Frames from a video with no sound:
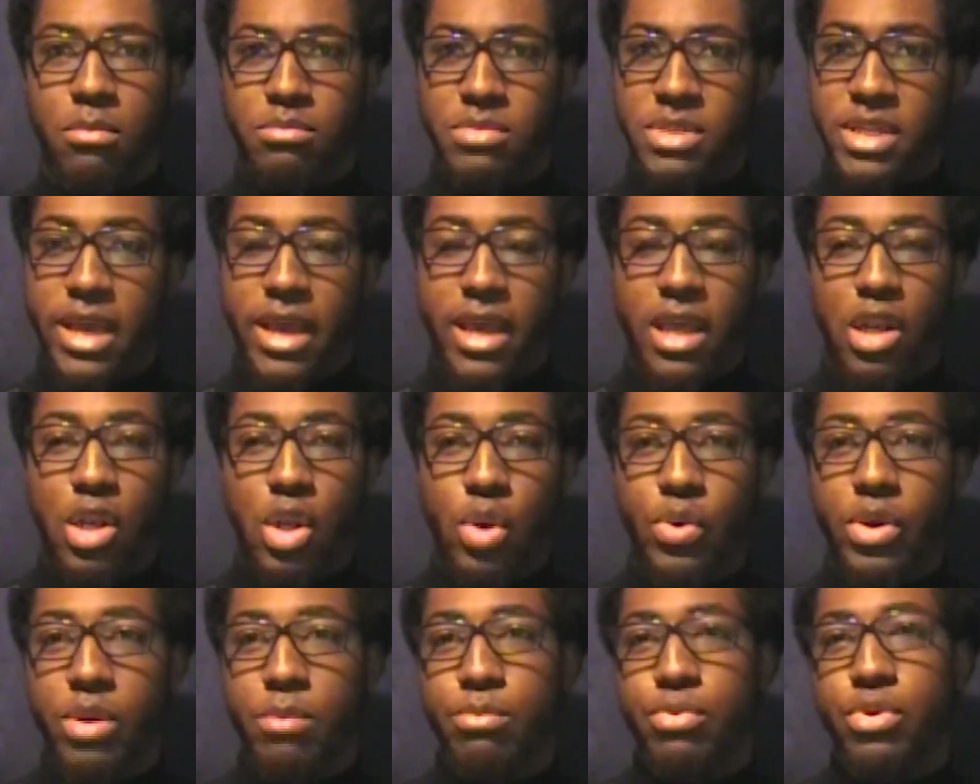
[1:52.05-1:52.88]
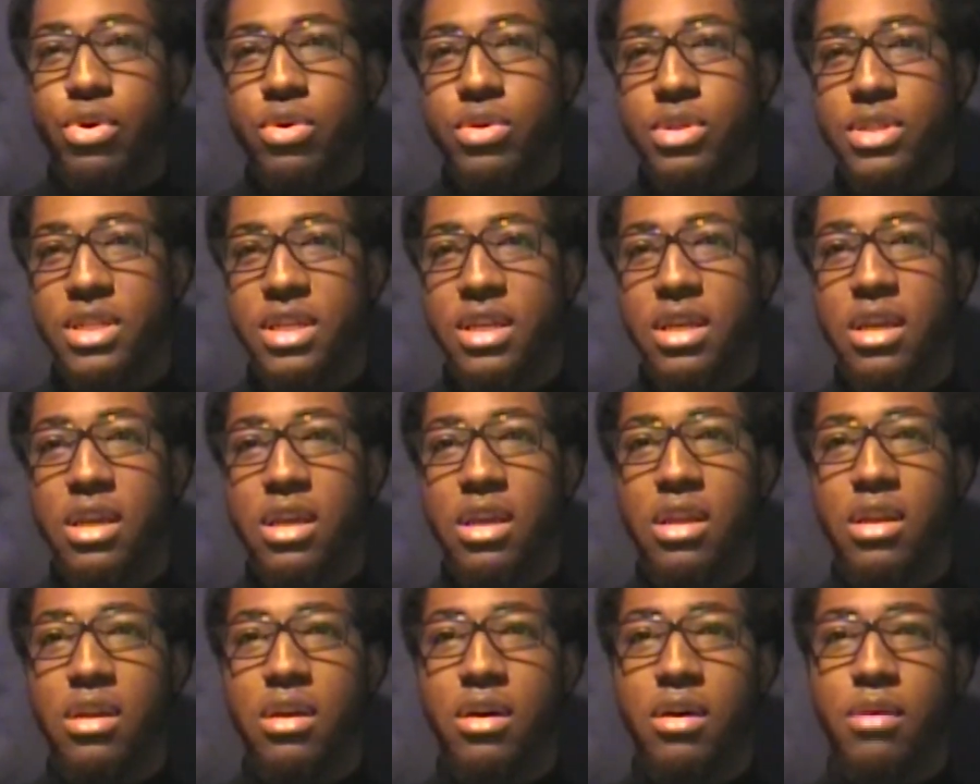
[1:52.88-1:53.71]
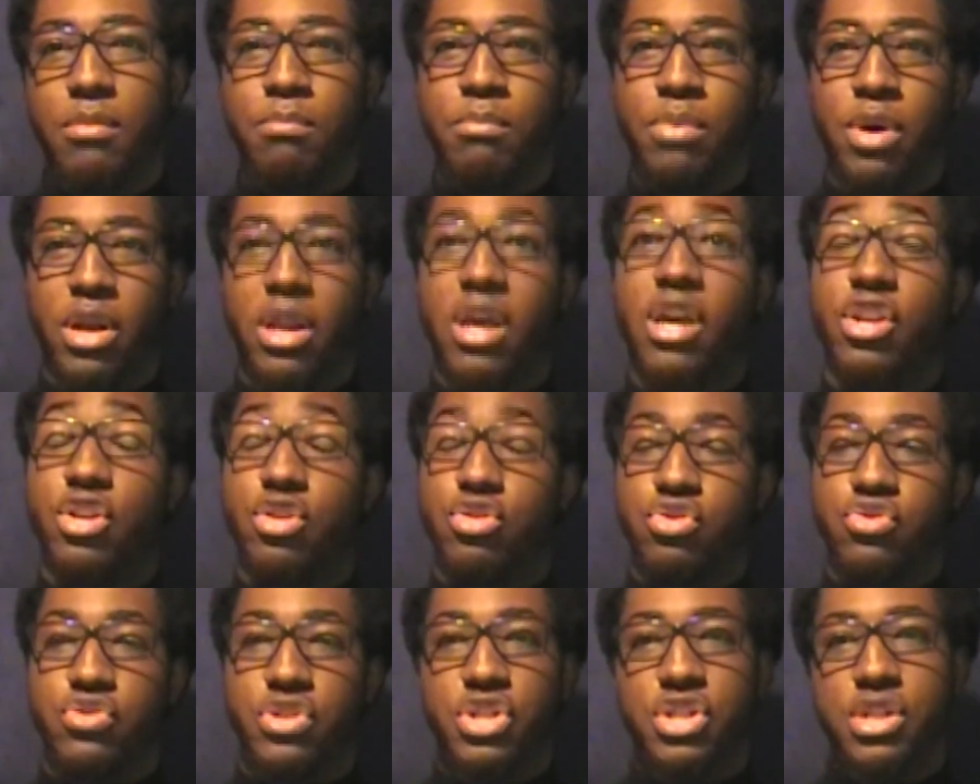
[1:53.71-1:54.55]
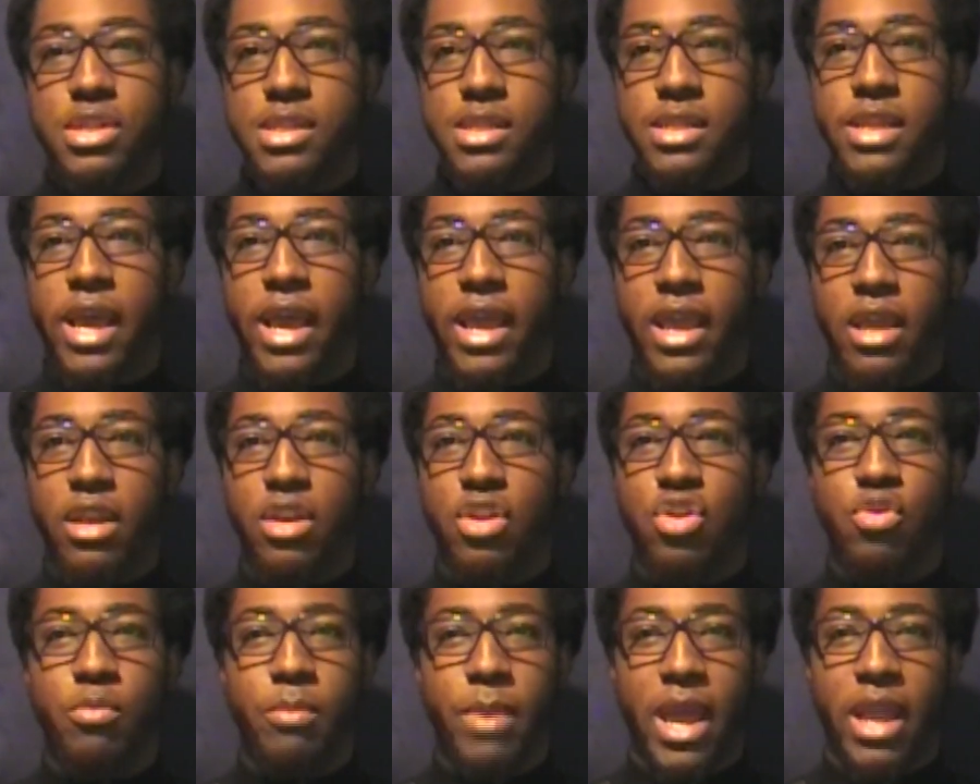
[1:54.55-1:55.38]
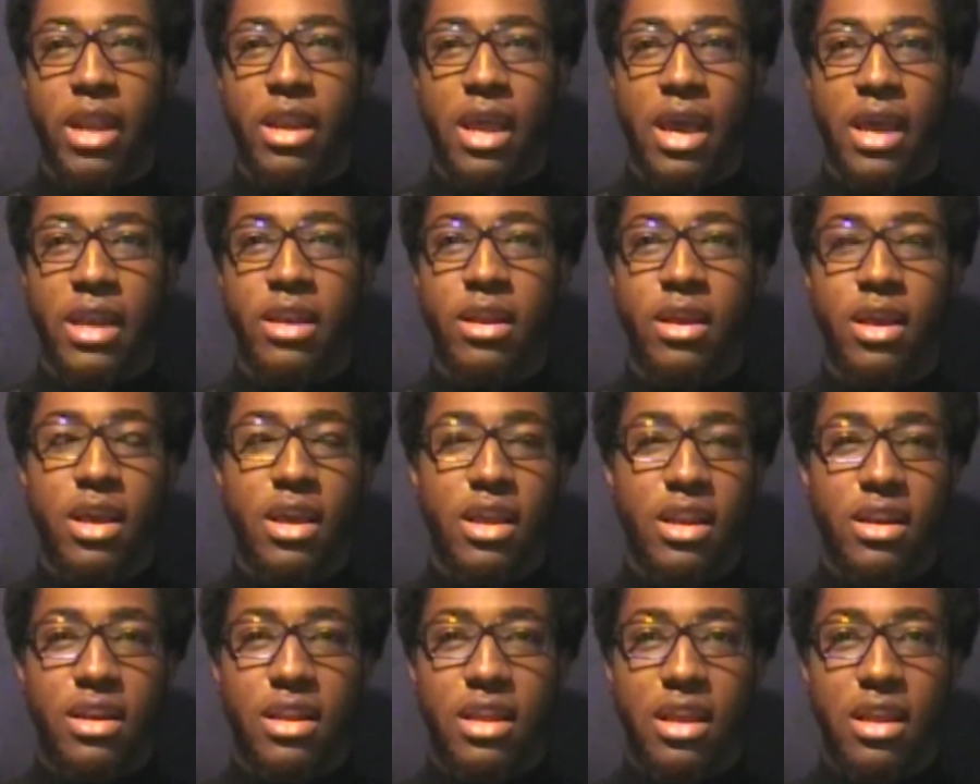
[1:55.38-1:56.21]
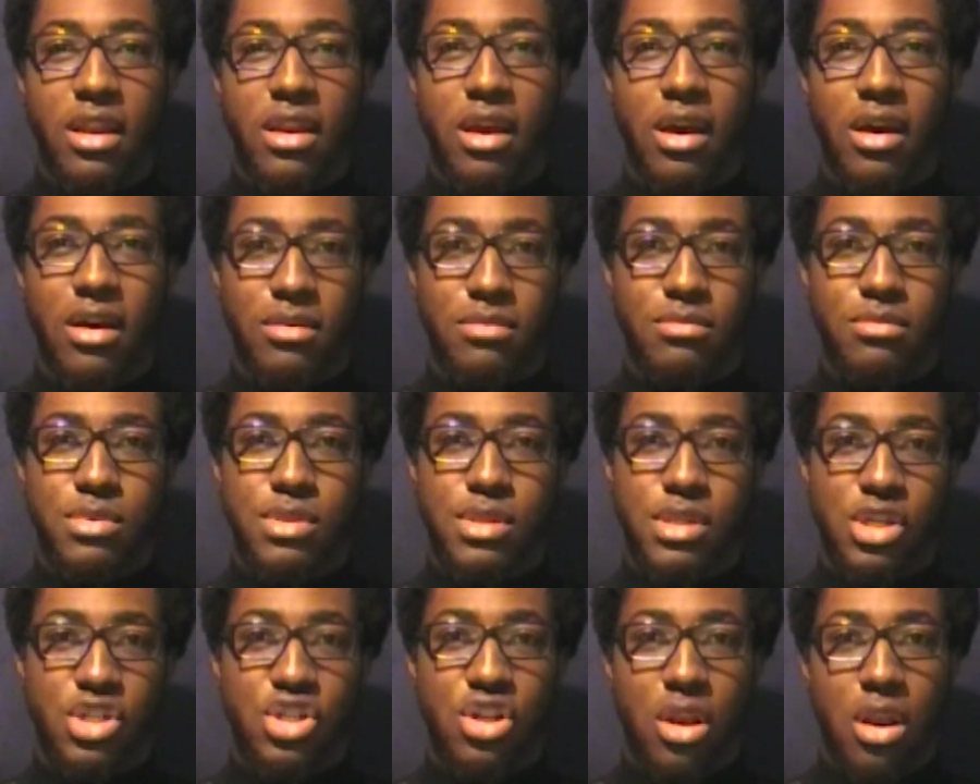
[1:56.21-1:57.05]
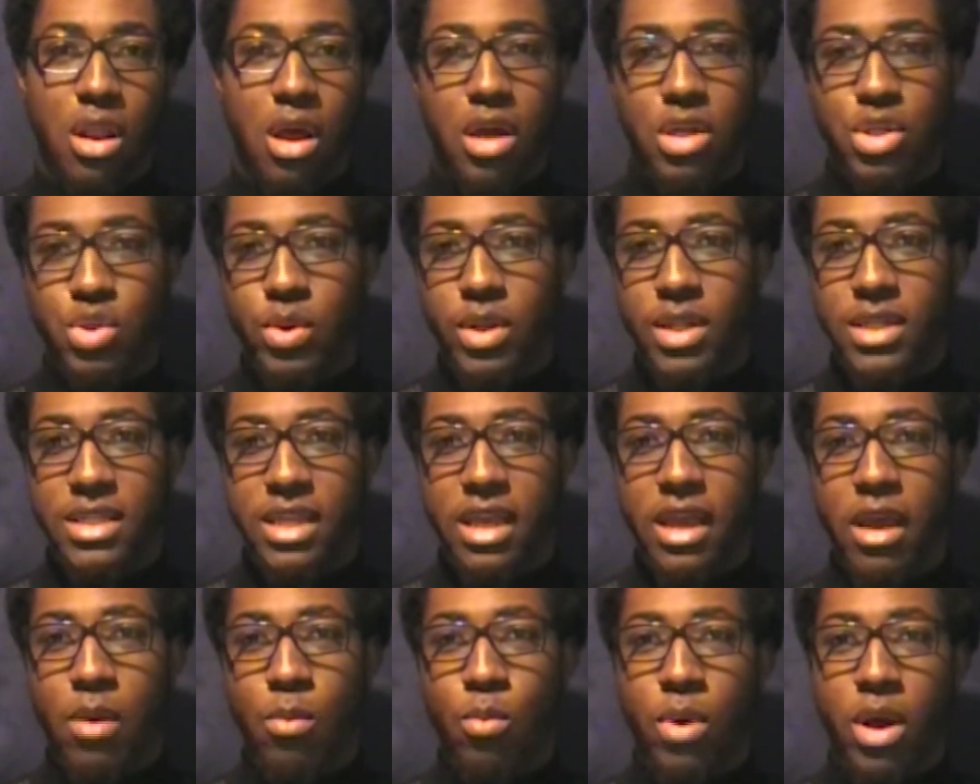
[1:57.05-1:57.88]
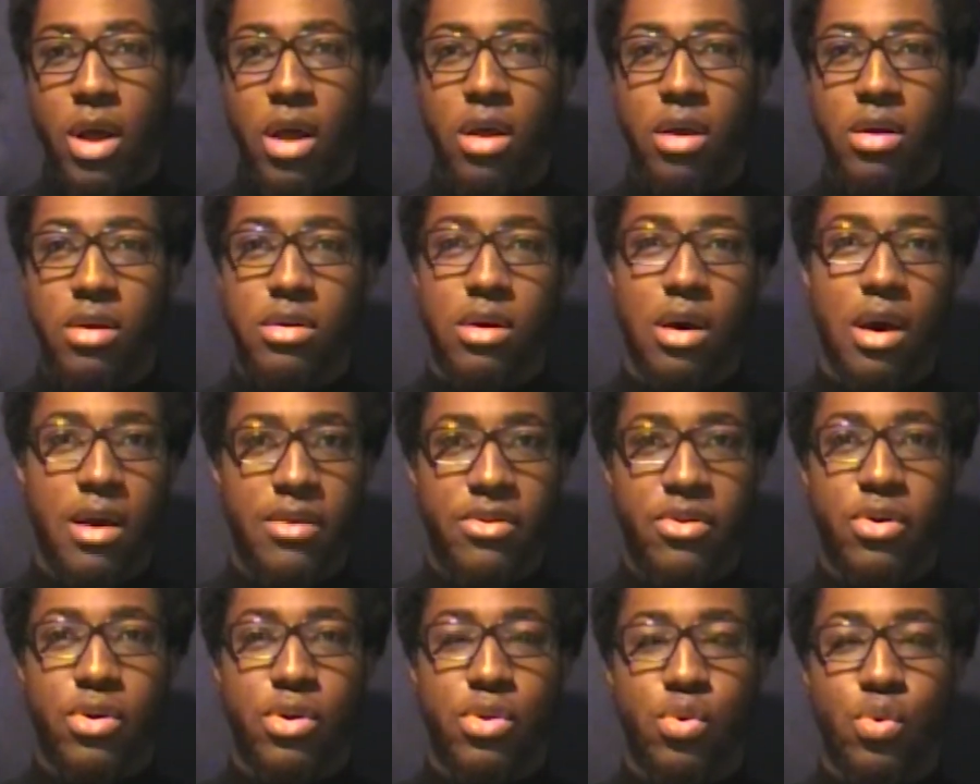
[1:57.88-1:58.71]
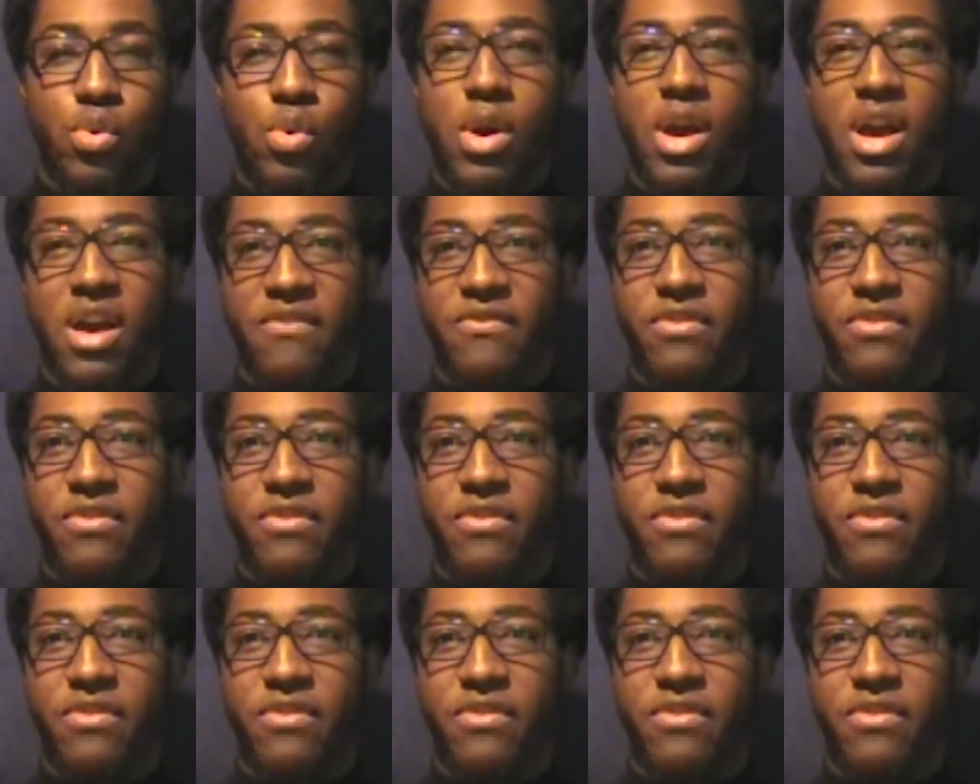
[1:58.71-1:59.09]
diet low in protein, but a nutritious diet, you might not need such a long dwell time, while others who